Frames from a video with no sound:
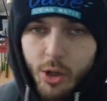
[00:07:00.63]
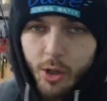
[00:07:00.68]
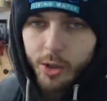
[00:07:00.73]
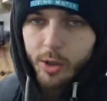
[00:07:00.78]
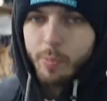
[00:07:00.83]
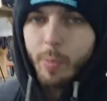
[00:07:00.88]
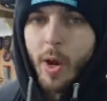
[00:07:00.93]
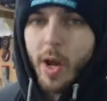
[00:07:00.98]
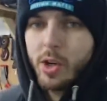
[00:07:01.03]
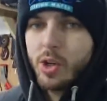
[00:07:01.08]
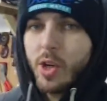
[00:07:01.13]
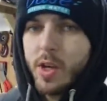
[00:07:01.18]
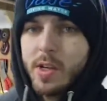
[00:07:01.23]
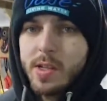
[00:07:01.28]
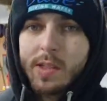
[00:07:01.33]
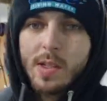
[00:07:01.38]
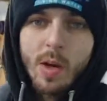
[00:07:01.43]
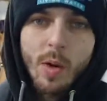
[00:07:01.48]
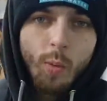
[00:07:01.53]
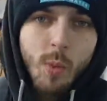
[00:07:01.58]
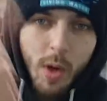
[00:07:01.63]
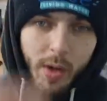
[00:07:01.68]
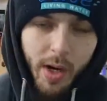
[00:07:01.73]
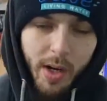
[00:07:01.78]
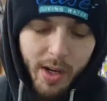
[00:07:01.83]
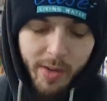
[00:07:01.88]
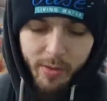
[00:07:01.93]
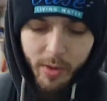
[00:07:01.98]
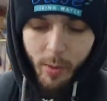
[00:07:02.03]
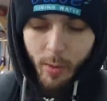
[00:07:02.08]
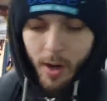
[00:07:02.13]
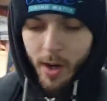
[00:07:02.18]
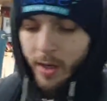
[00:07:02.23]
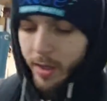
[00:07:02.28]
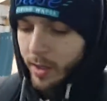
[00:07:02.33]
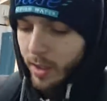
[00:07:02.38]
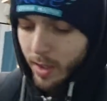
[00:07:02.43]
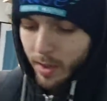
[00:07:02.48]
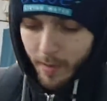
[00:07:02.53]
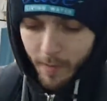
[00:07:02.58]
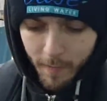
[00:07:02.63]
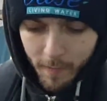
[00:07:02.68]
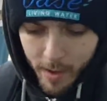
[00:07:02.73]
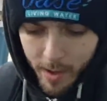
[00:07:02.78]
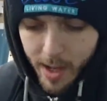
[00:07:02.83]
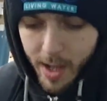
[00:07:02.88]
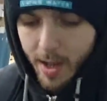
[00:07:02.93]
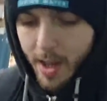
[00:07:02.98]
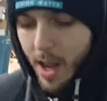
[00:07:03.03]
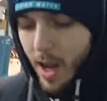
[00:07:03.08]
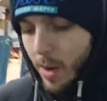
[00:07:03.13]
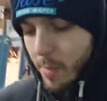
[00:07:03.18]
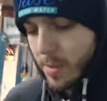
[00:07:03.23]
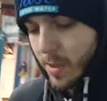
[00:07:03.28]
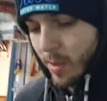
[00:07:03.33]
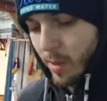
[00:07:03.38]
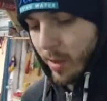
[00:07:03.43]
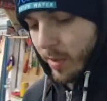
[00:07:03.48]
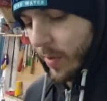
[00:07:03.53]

a good purchase. Well done, everyone. Absolutely